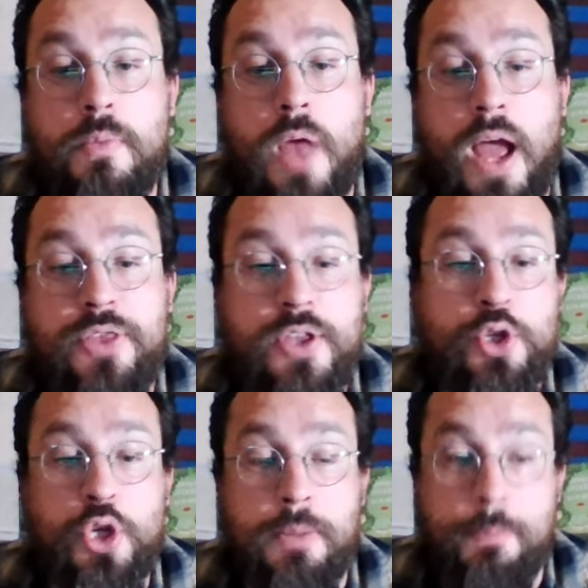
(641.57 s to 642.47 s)
I think
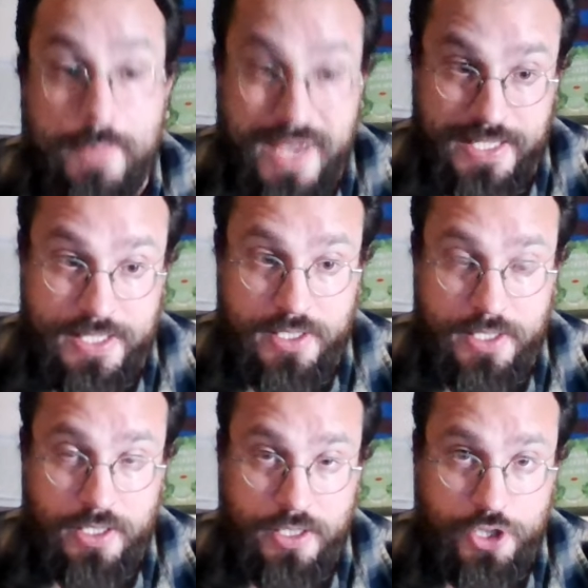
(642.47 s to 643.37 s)
they're going to miss
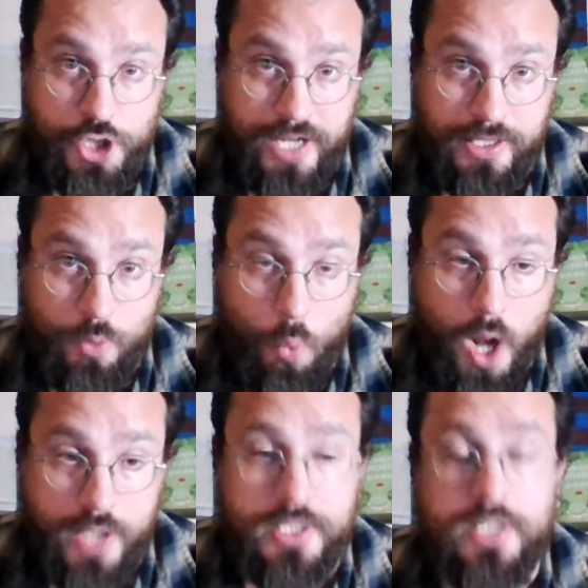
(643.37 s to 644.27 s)
Jaylen
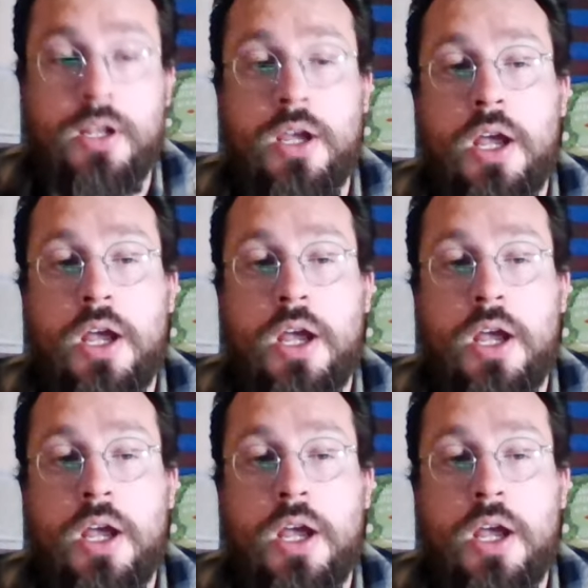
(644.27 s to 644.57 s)
Watson.